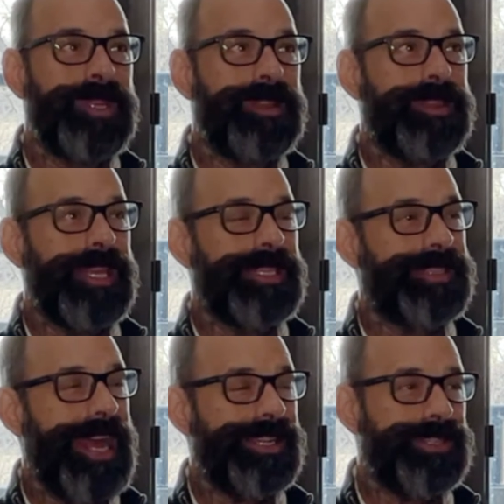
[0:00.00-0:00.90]
things
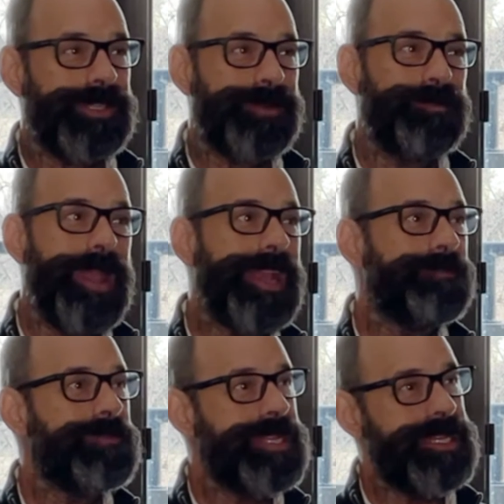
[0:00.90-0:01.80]
that just made
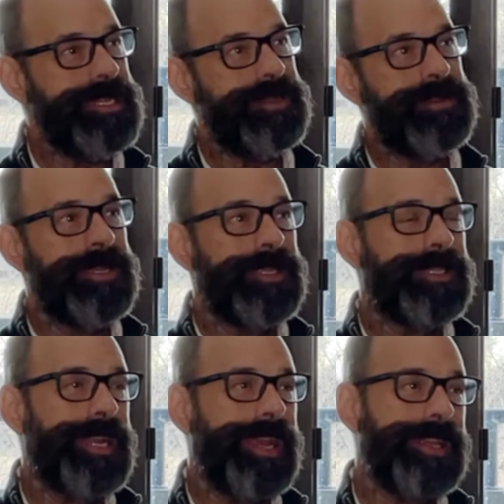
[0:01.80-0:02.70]
me
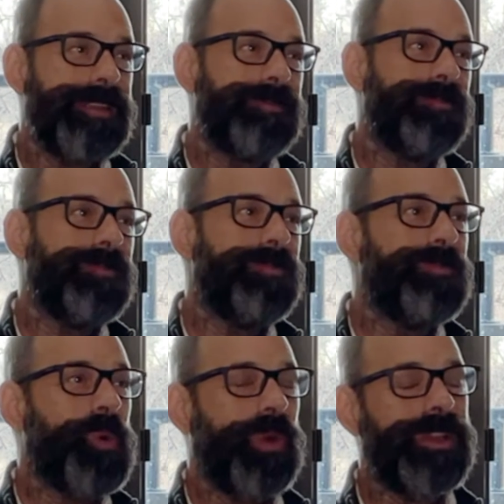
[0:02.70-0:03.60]
take
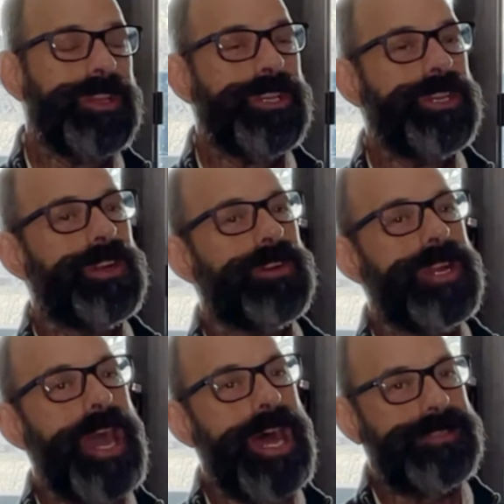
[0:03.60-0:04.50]
more
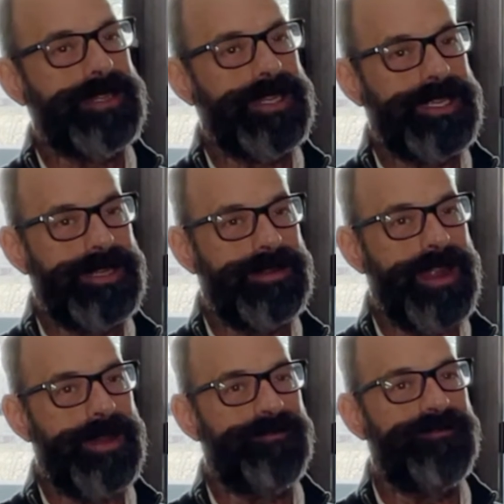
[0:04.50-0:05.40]
curiosity
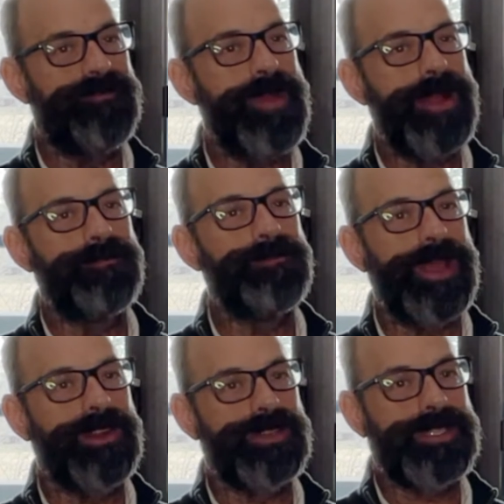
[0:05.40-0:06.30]
and
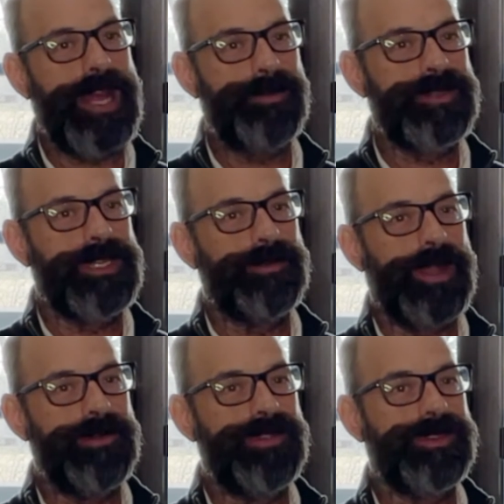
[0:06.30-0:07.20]
bigger steps into my
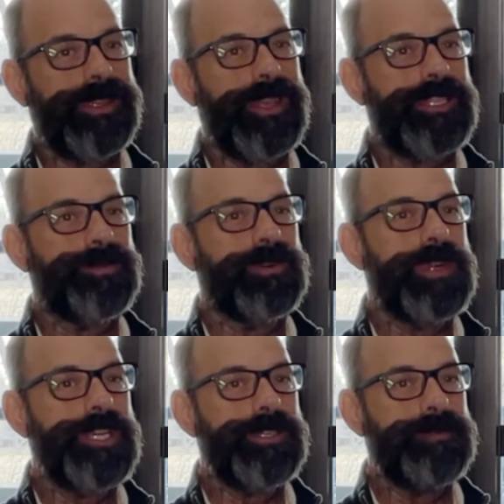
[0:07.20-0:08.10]
music
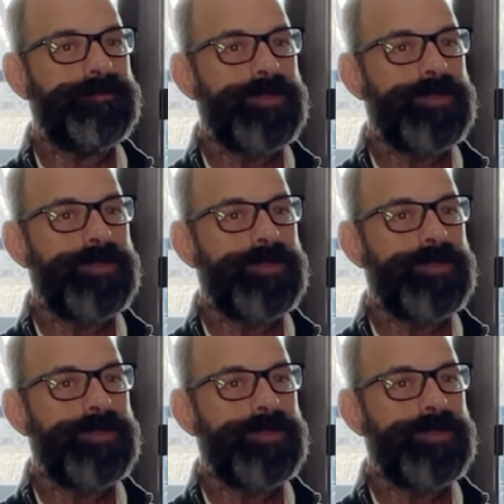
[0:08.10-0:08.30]
exploration.